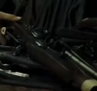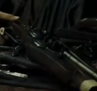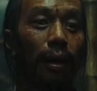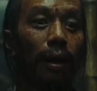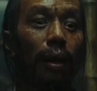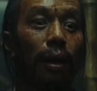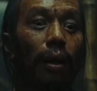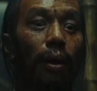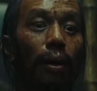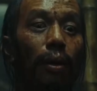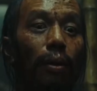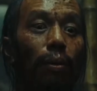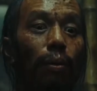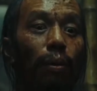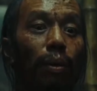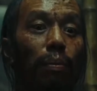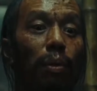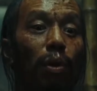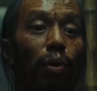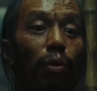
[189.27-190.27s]
Yeah,
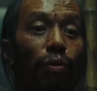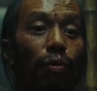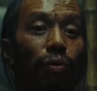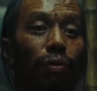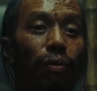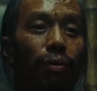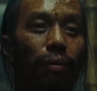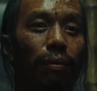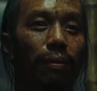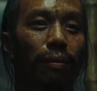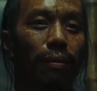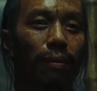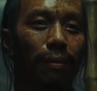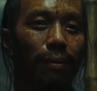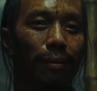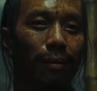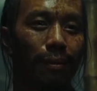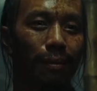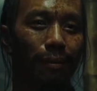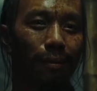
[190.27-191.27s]
just out of
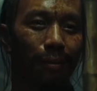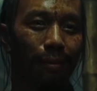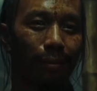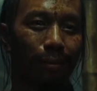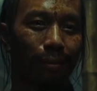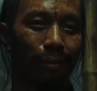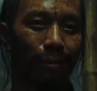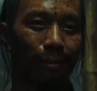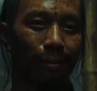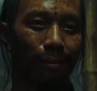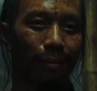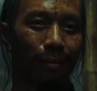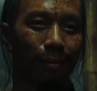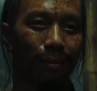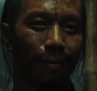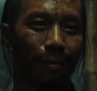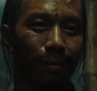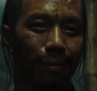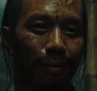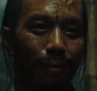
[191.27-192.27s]
sin. I think you know what I'm
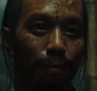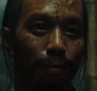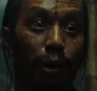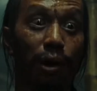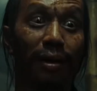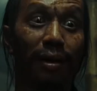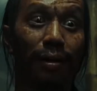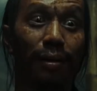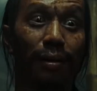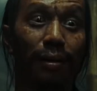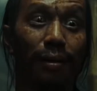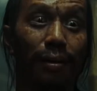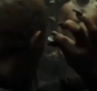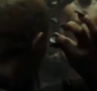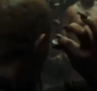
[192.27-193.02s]
going to say.